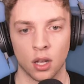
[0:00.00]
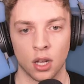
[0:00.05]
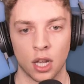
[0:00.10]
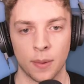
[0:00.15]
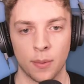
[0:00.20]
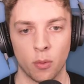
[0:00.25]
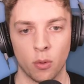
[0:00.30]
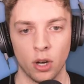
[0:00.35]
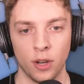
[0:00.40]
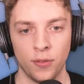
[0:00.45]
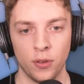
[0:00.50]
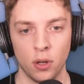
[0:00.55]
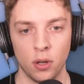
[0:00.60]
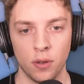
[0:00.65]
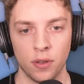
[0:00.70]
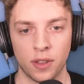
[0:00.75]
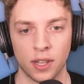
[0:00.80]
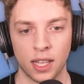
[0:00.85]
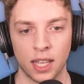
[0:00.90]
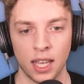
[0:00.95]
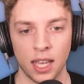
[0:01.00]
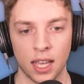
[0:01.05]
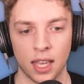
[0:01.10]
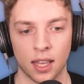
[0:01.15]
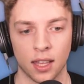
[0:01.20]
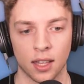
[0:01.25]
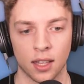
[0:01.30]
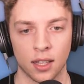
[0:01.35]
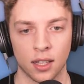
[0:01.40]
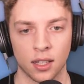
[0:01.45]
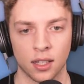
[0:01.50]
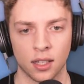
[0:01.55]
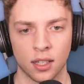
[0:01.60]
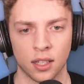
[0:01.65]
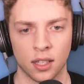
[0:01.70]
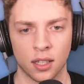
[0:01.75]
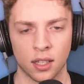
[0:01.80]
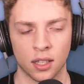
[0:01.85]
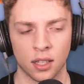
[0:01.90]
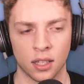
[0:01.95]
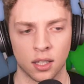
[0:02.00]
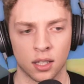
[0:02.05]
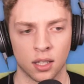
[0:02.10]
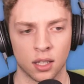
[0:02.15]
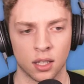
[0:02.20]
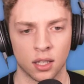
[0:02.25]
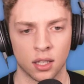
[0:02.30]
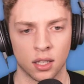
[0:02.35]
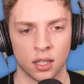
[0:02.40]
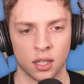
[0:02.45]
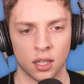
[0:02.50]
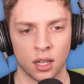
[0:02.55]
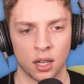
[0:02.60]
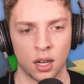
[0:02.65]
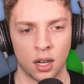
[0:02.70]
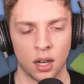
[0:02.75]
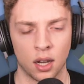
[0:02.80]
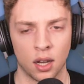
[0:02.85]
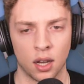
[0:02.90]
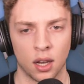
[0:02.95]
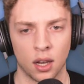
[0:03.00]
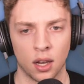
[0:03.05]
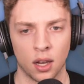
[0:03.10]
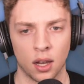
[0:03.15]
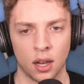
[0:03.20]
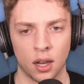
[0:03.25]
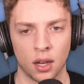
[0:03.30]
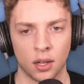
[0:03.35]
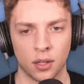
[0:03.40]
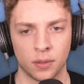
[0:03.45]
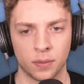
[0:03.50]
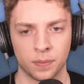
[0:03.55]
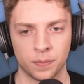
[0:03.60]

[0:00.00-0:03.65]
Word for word: Okay, but what if you lose the gear? It's okay. I think I might respawn.